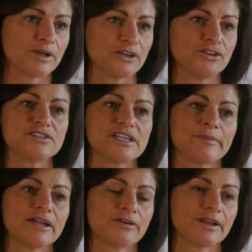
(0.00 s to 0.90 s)
we can use
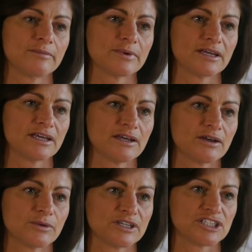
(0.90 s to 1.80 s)
numbing cream,
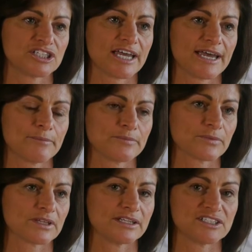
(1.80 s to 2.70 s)
which
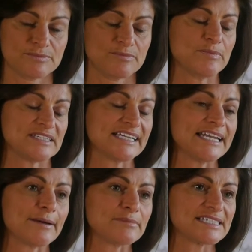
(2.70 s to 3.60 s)
just
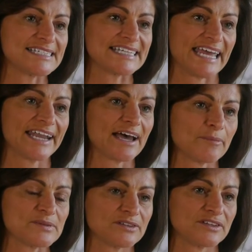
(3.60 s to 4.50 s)
basically numbs the skin
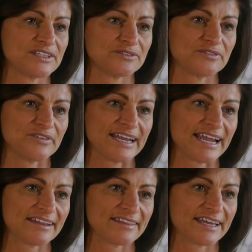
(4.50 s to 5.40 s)
up so that they don't feel
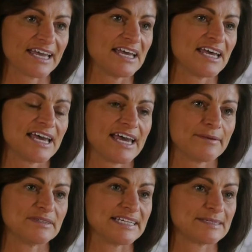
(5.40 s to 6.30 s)
anything.
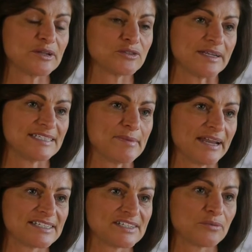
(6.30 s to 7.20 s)
It takes about 20
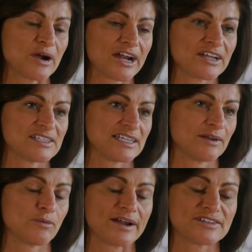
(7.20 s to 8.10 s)
minutes to work,
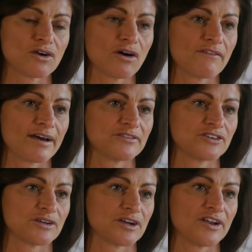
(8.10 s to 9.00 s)
and it wears off
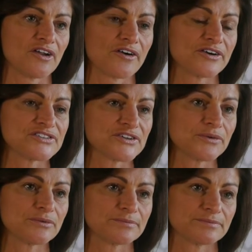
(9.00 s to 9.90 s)
after an hour or
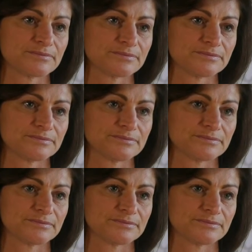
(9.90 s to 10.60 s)
so. Okay.